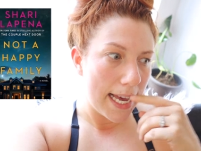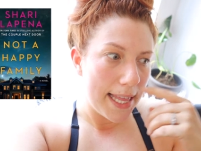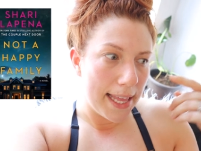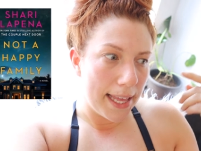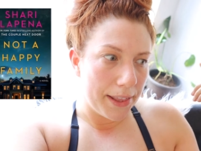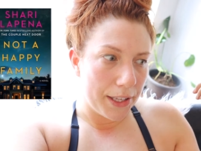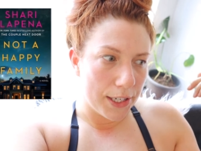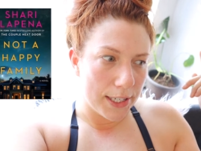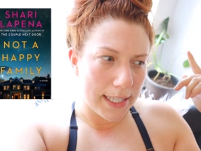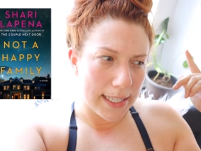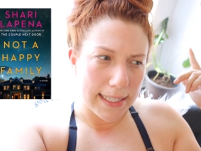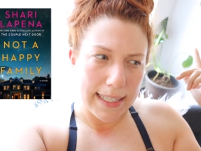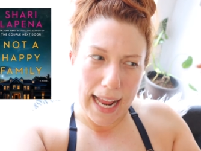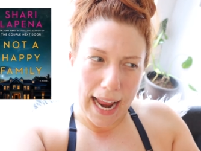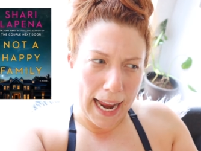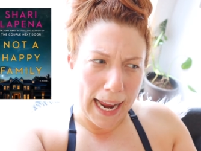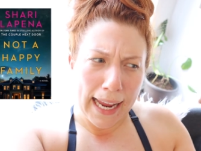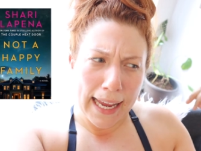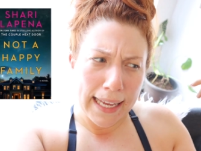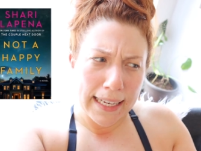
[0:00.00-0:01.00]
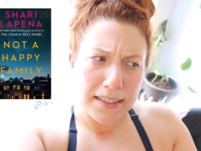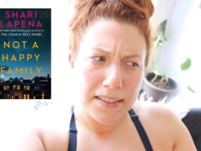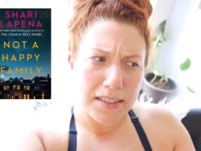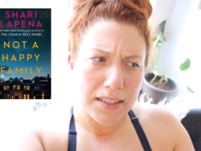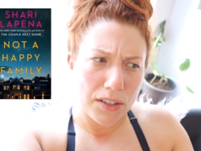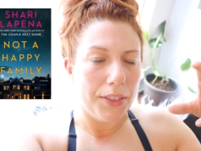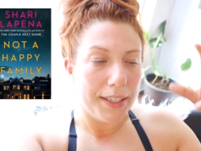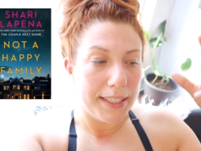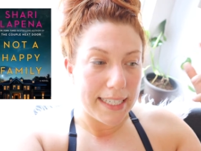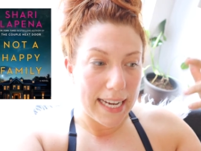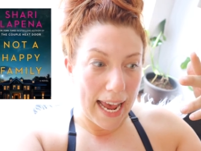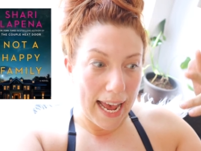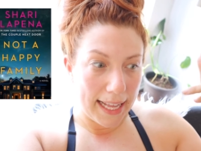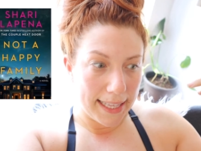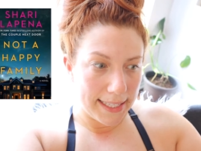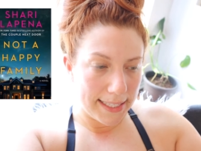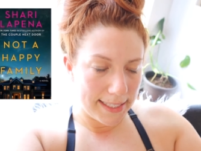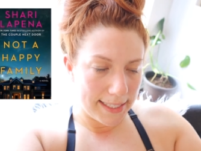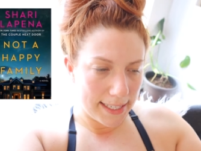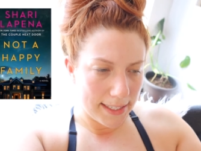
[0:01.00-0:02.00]
And then there's this aunt, the
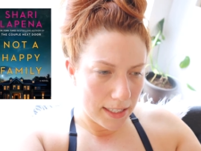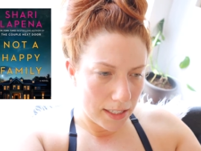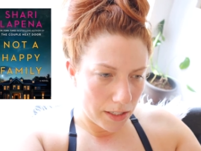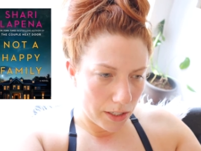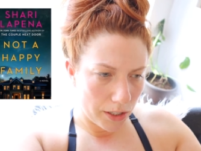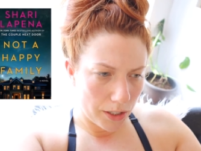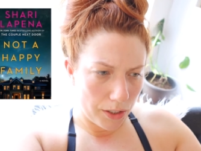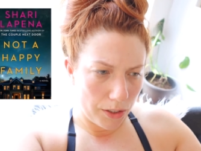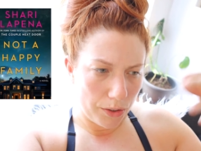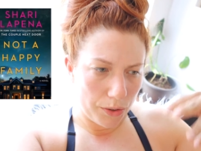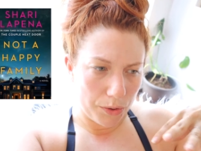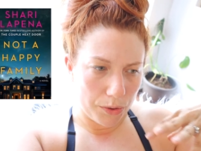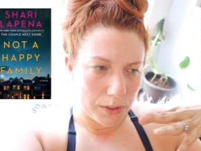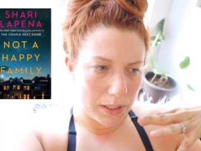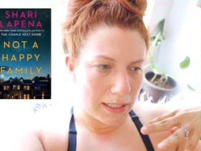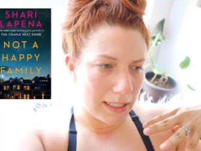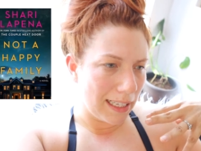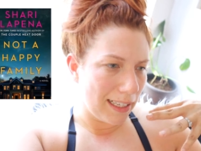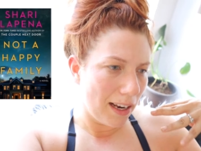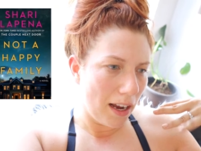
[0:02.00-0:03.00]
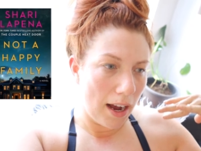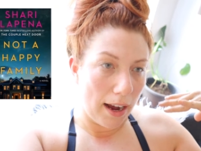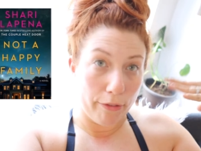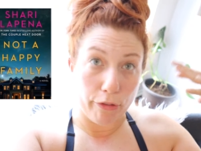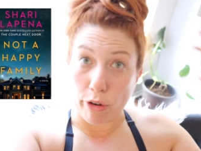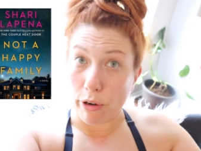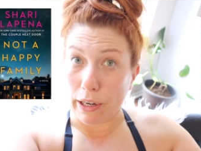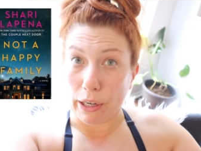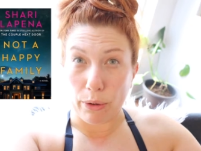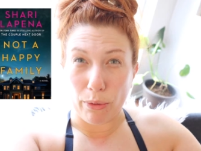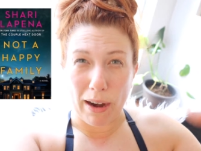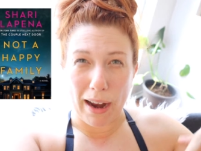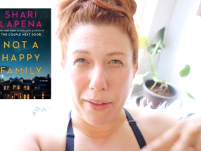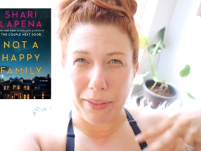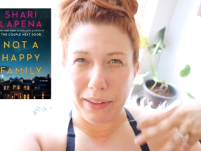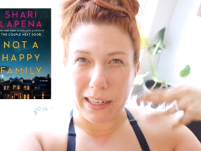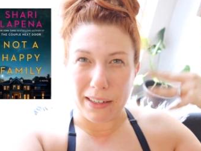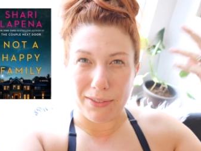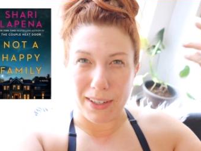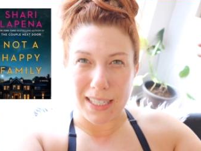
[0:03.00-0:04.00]
dad's sister, who is like hovering around
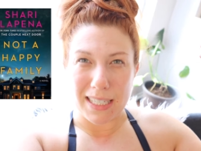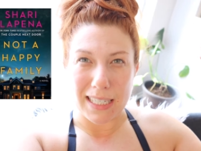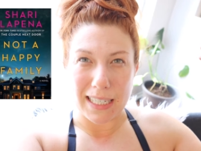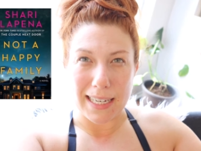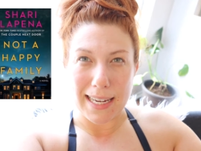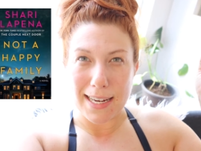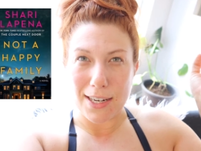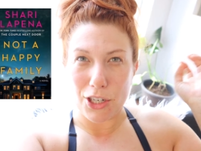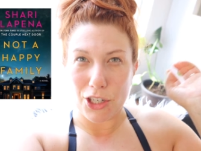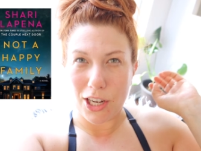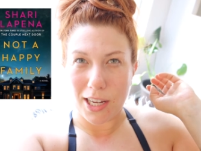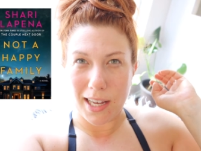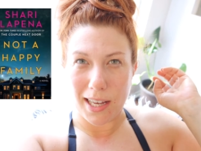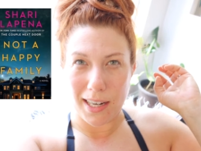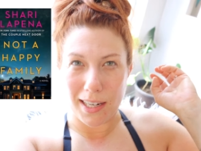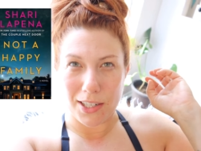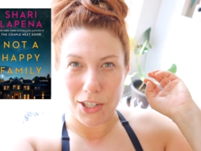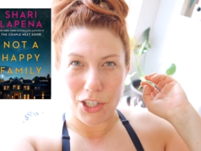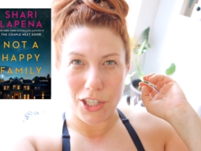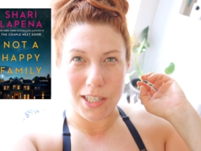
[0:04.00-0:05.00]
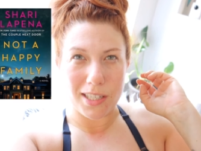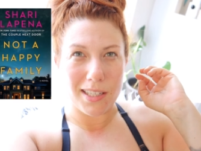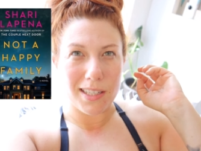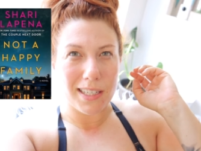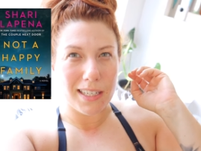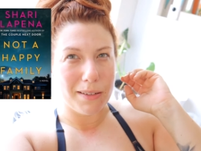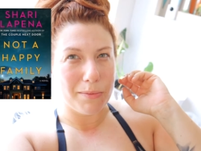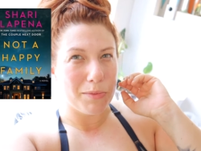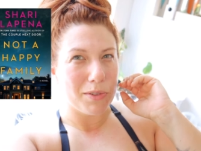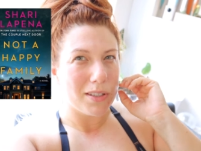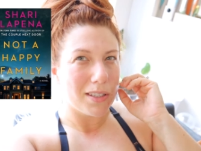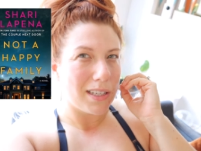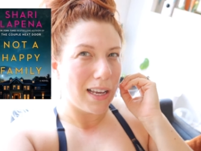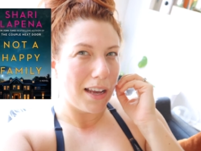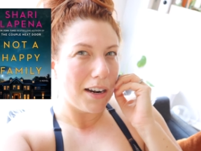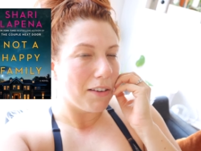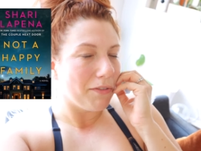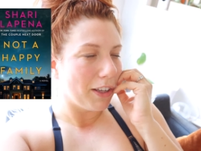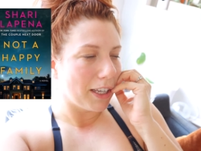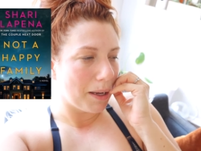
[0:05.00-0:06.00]
the investigation, and she seems
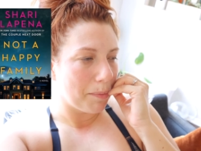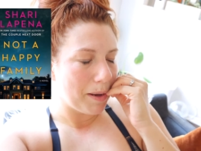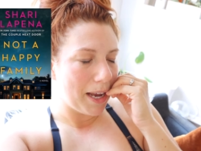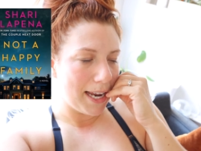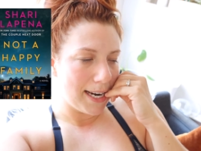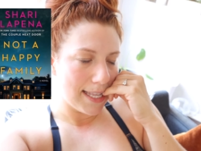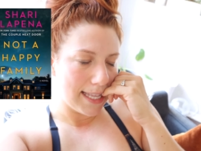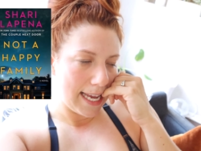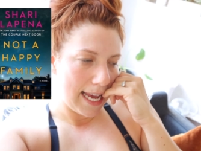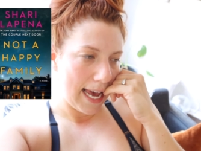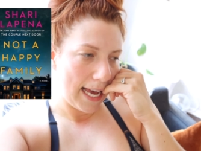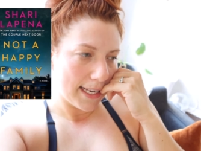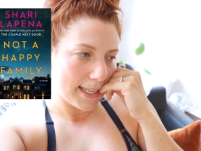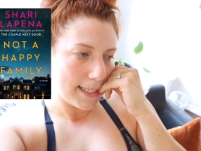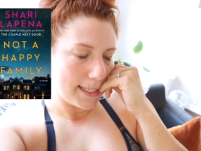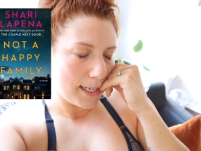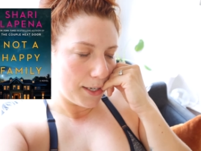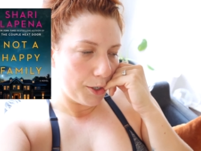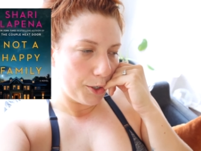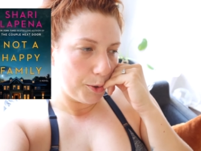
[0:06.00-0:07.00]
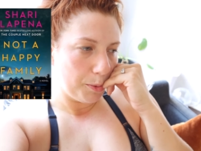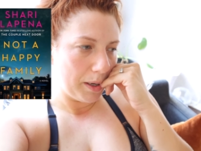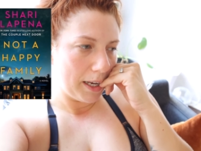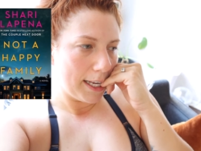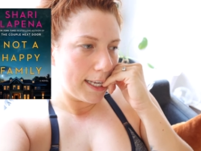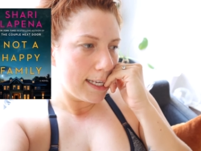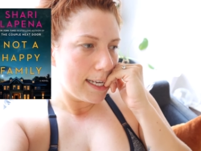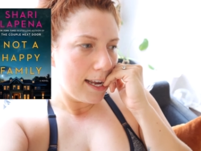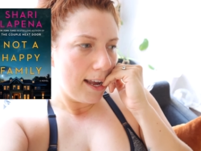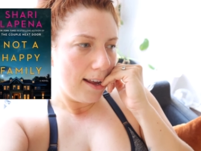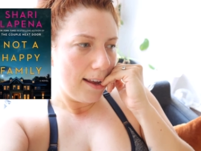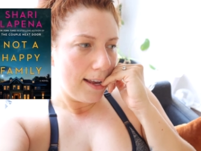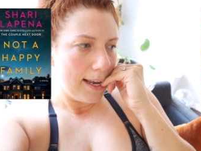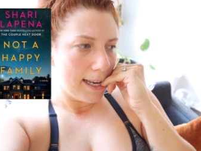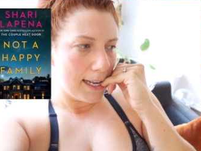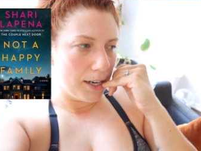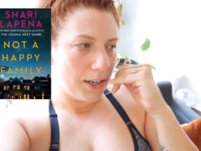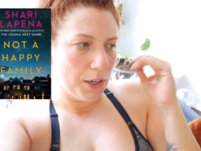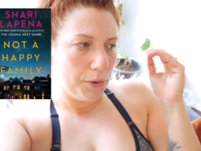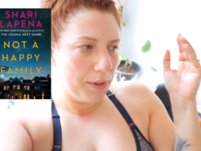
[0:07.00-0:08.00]
kind of like a pain in the ass too, but.
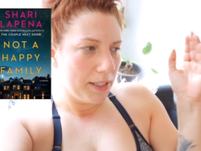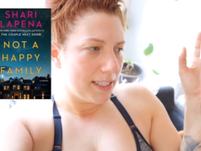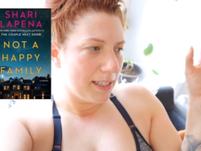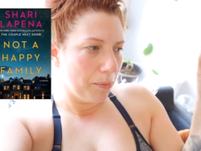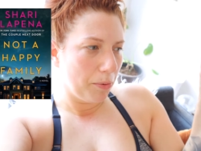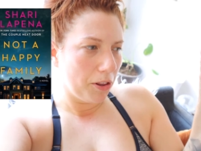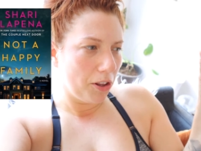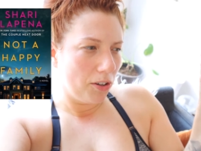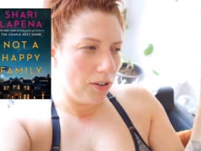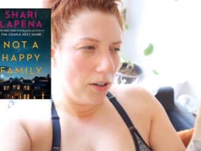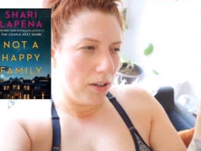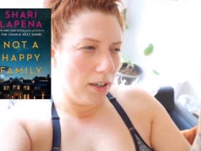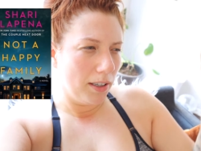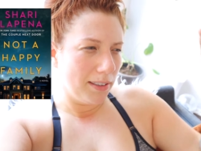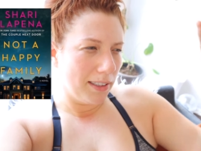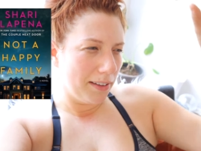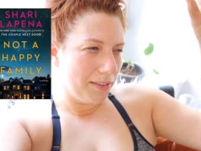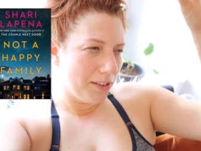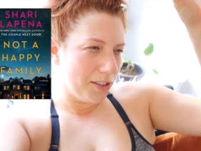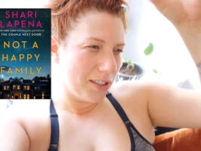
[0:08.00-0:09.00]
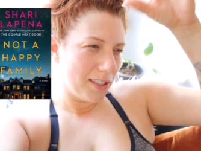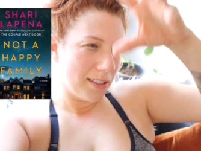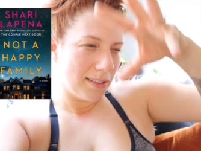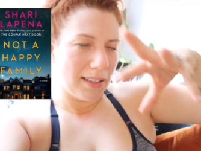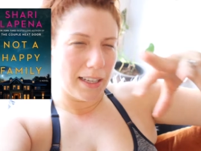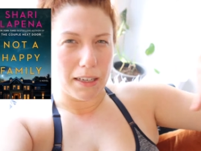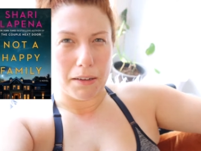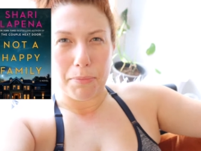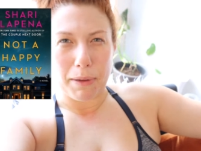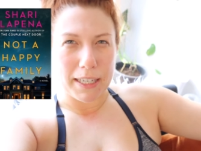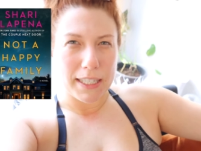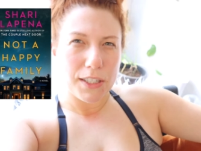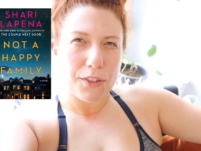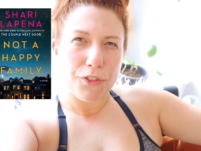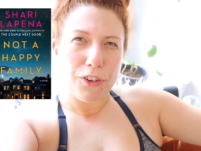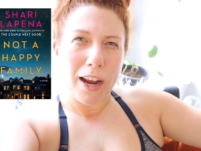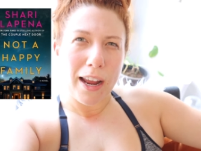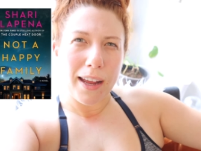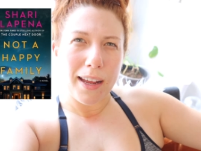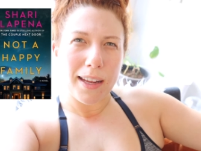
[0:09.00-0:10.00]
I don't know what's up with her. And then there's this like best
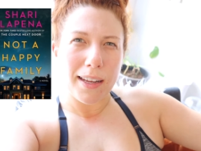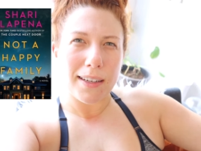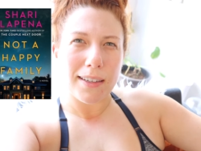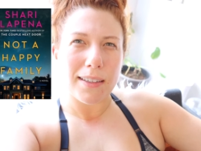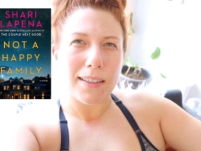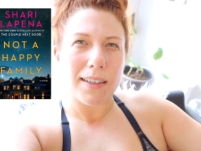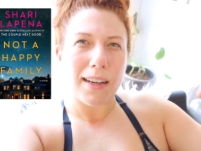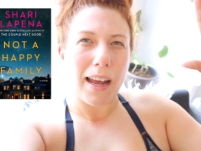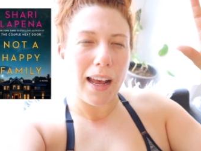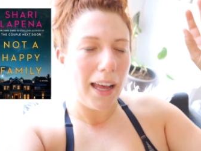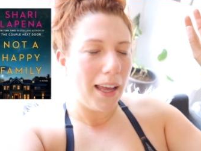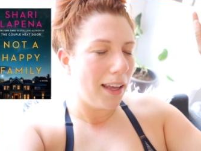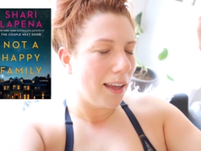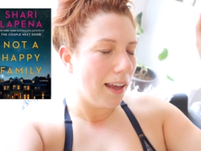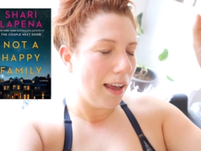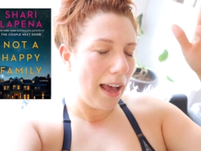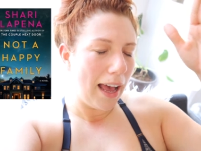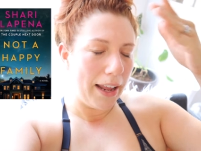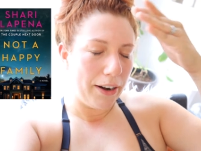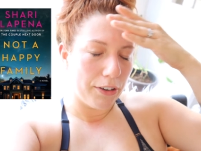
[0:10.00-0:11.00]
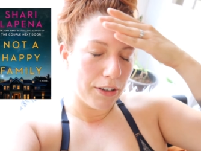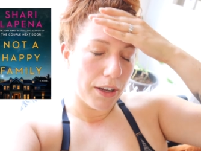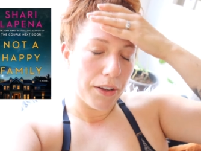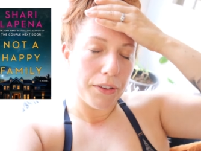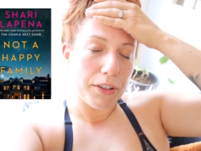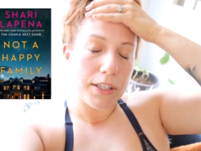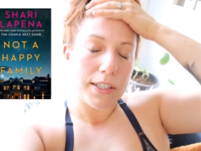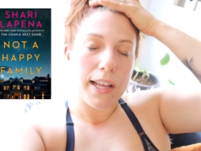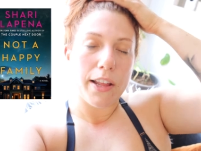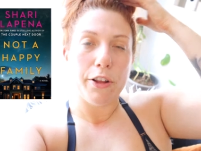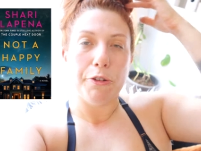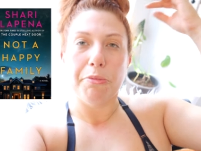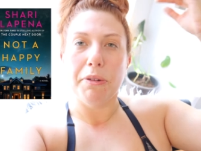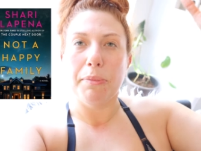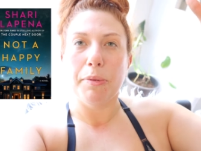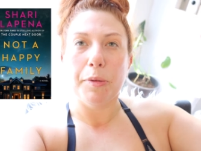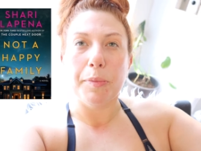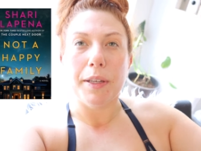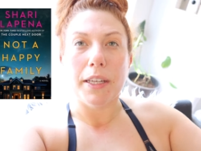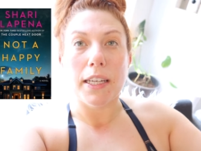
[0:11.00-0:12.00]
friend. I, I don't know. There's other
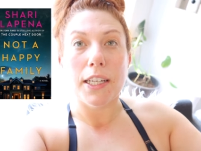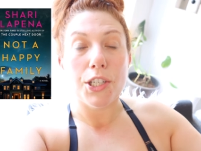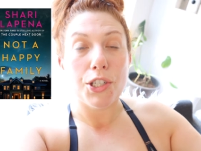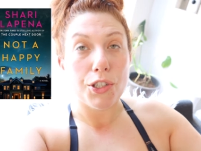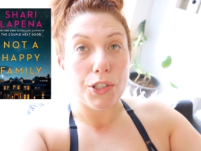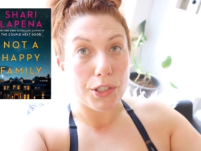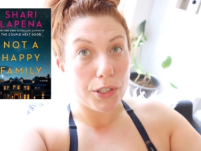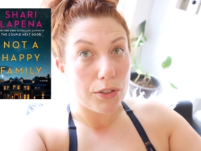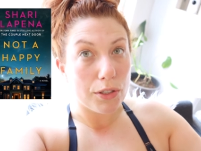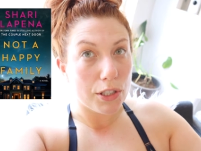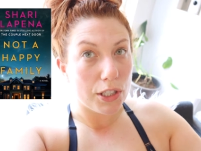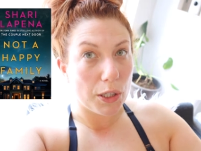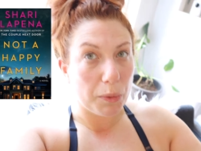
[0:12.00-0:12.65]
people being introduced.